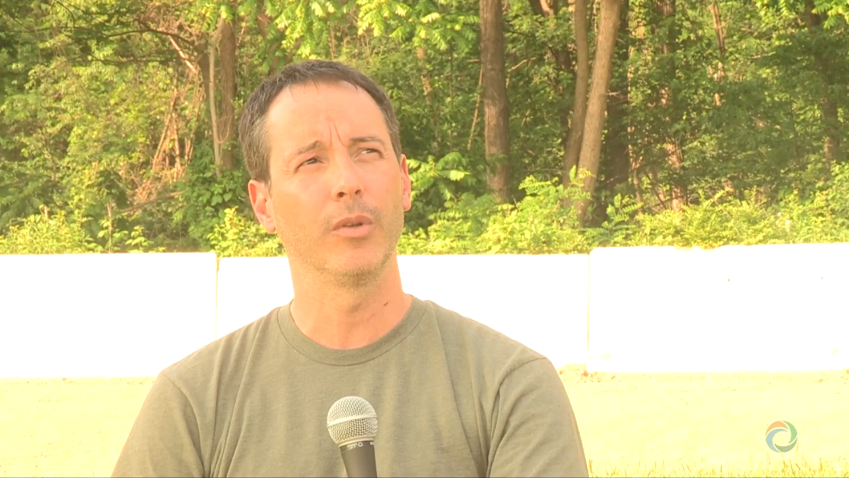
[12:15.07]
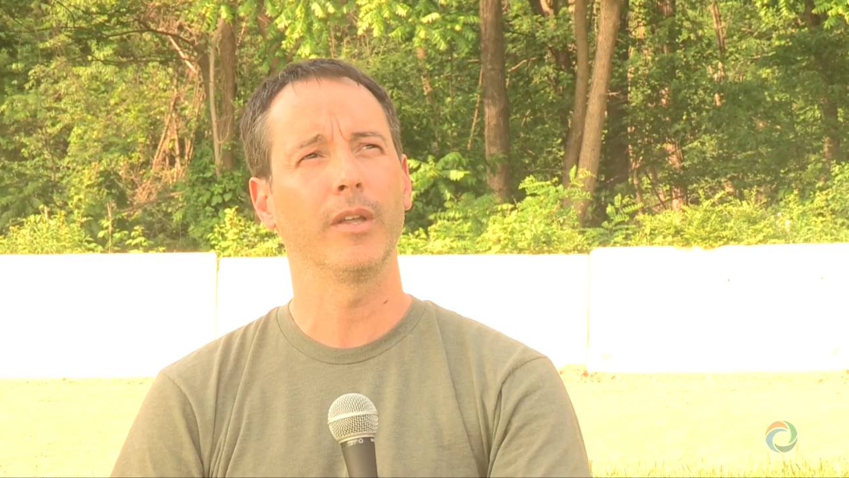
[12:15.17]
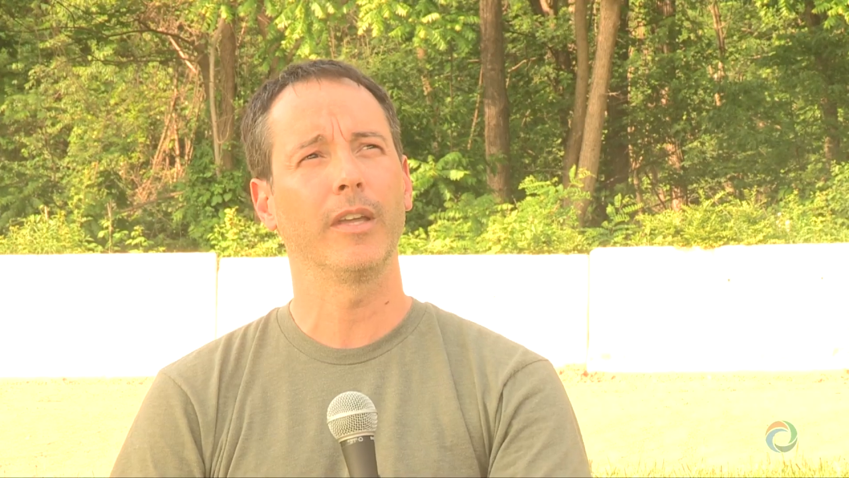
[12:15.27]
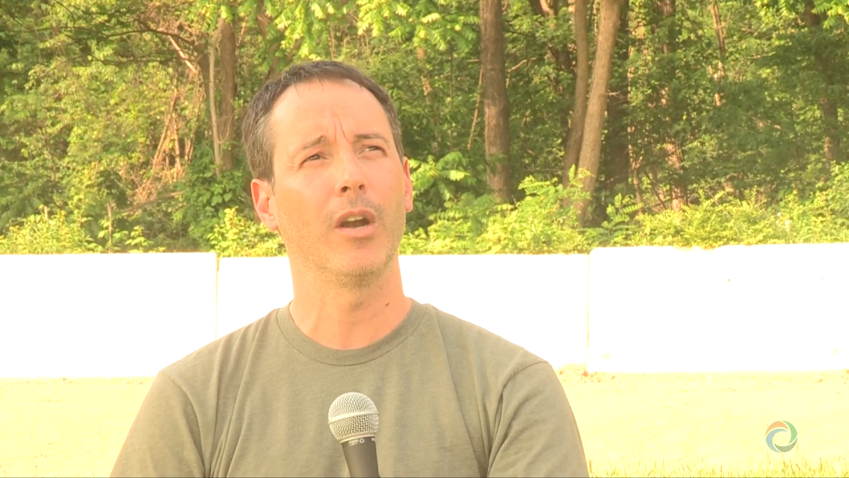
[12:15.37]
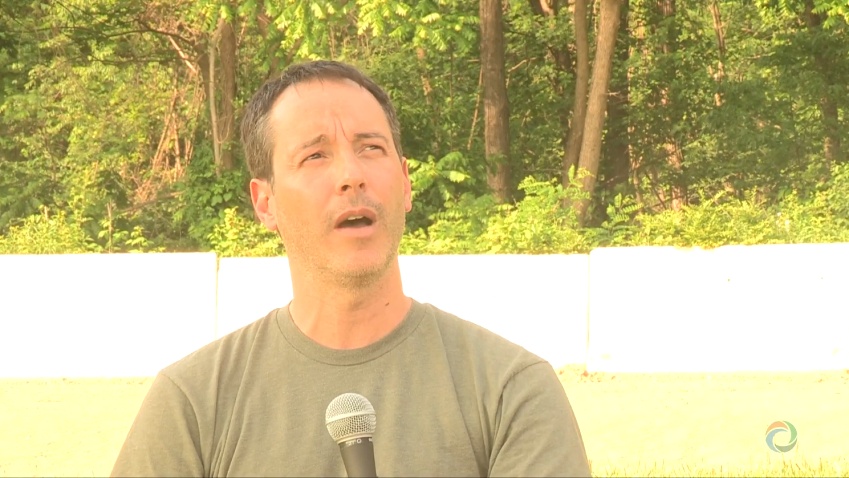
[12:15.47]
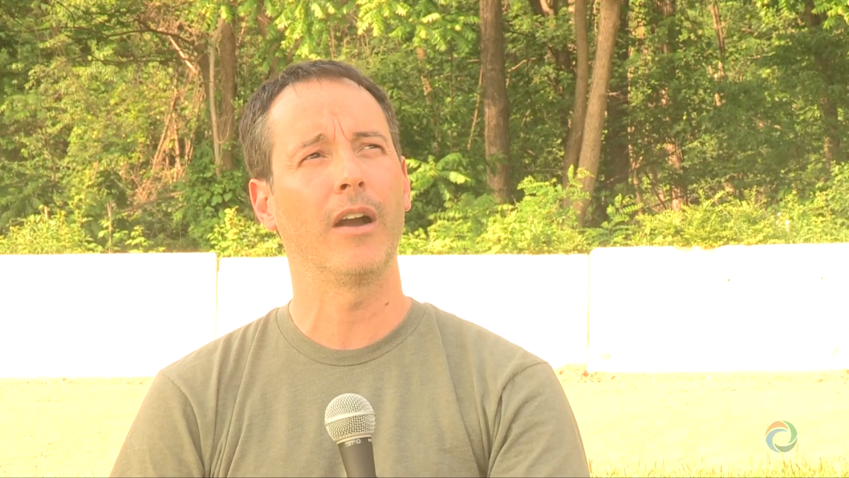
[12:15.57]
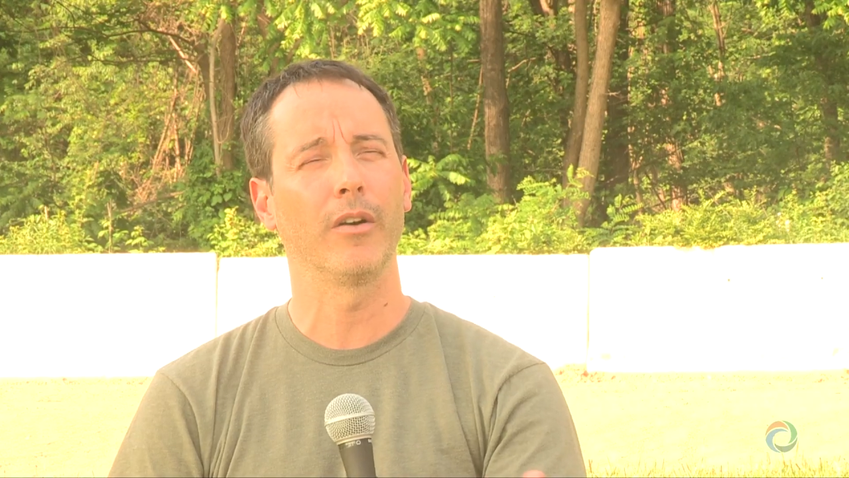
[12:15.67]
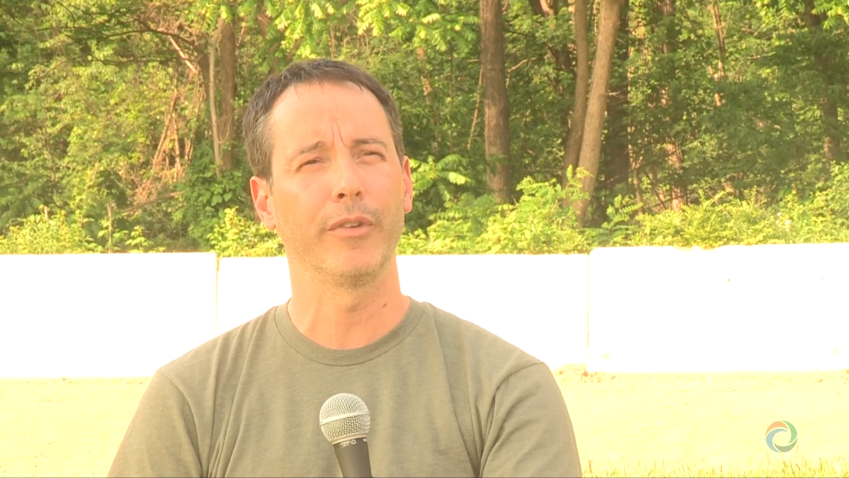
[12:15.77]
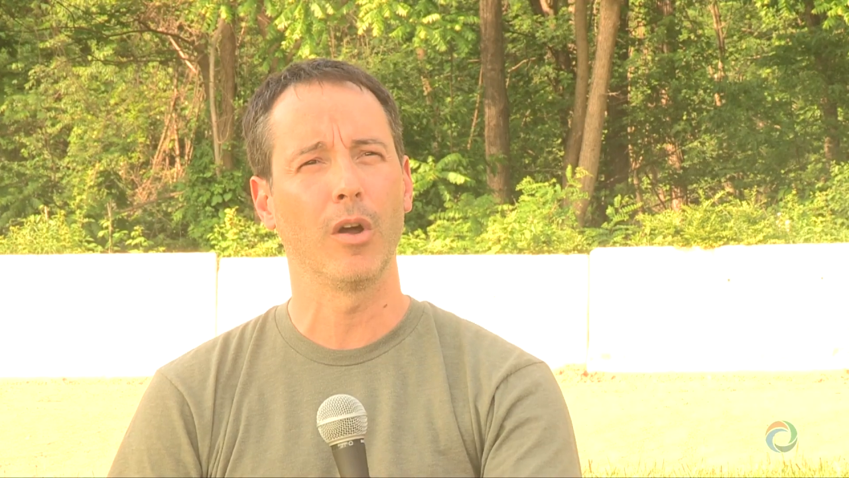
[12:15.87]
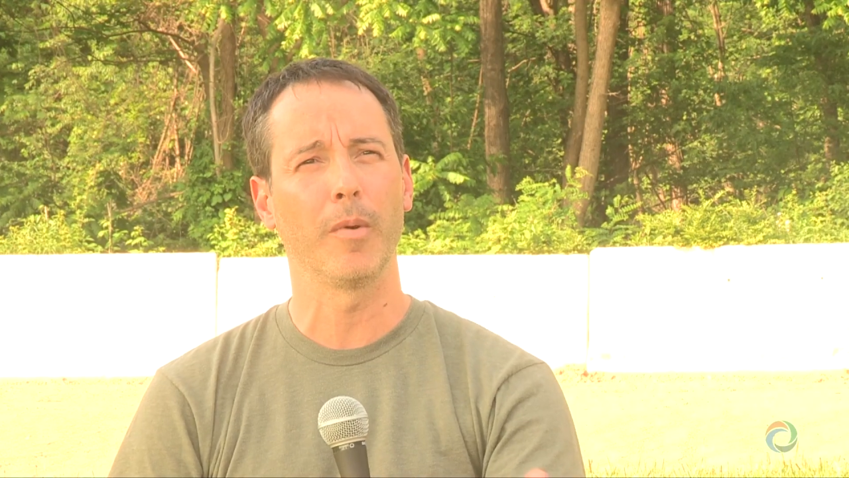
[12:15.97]
well, you know, I don't
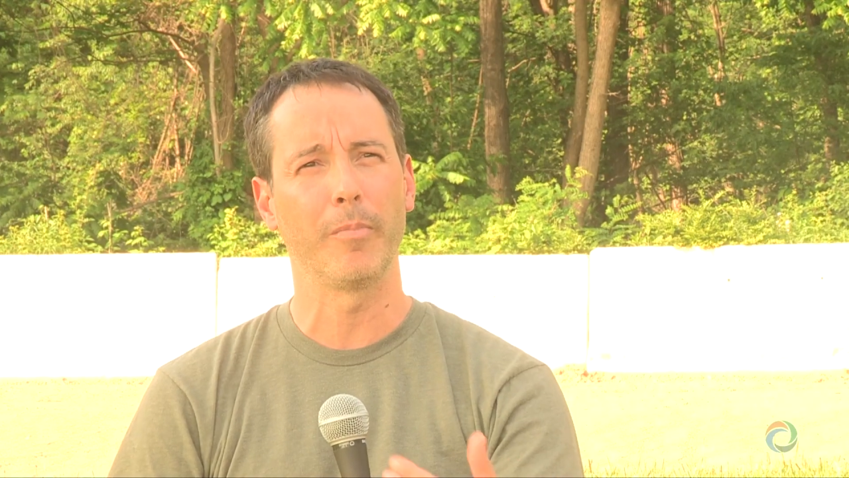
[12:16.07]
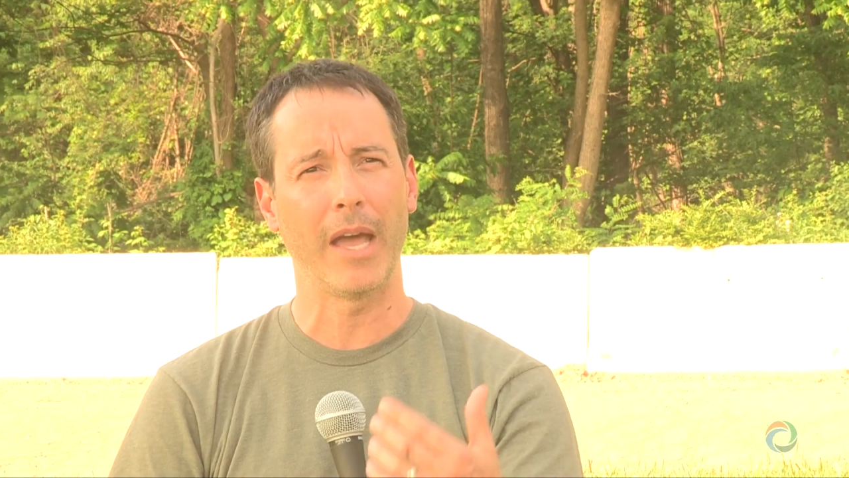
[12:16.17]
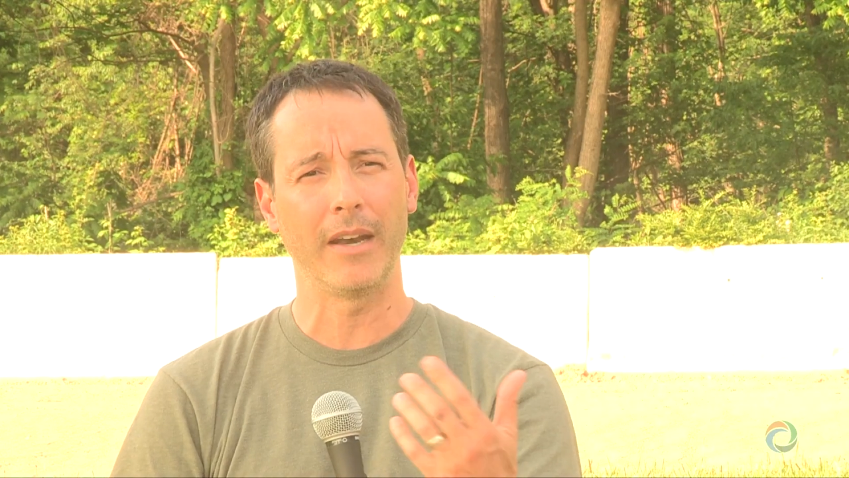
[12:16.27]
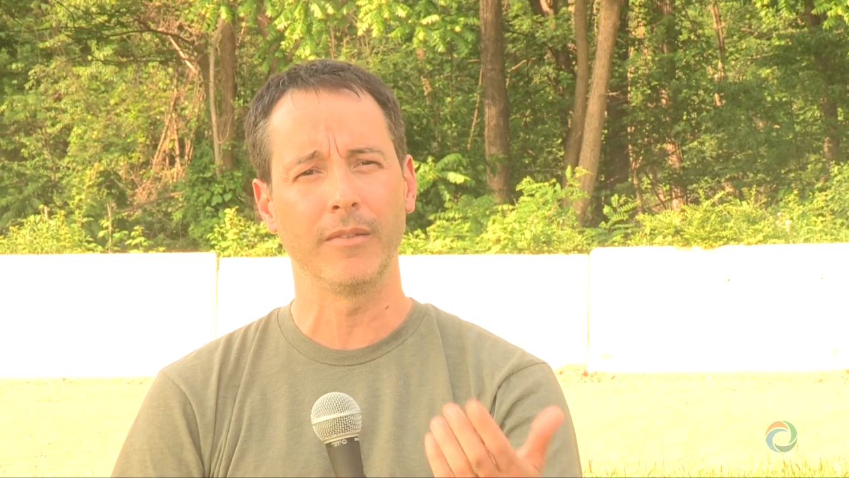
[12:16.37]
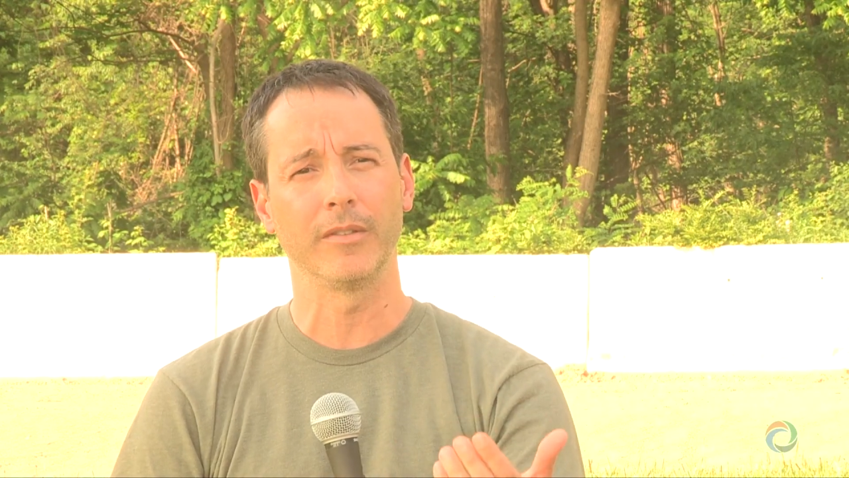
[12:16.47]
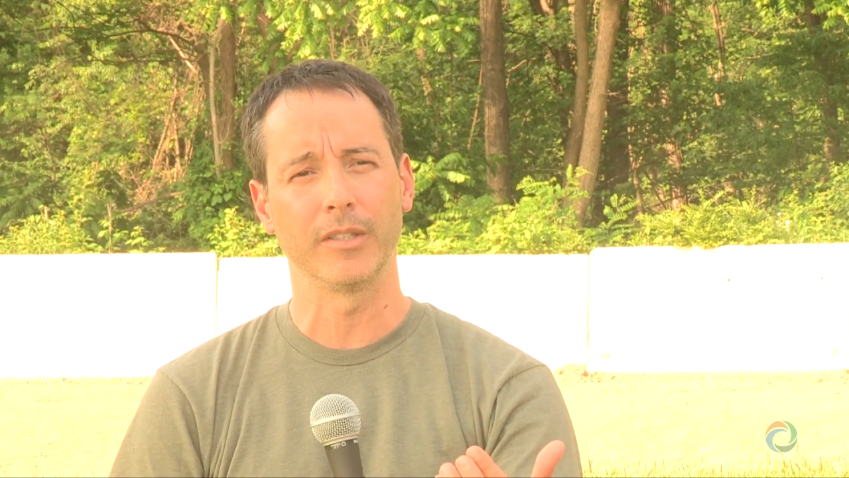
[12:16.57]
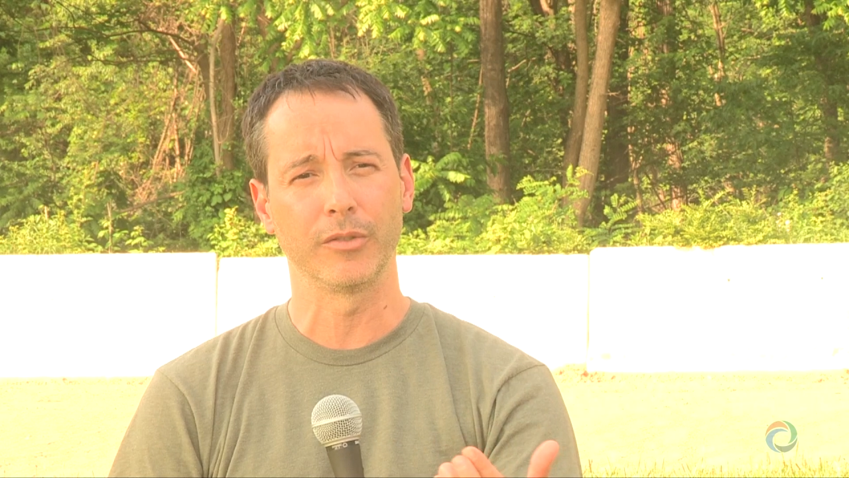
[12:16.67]
know if you know, but Ben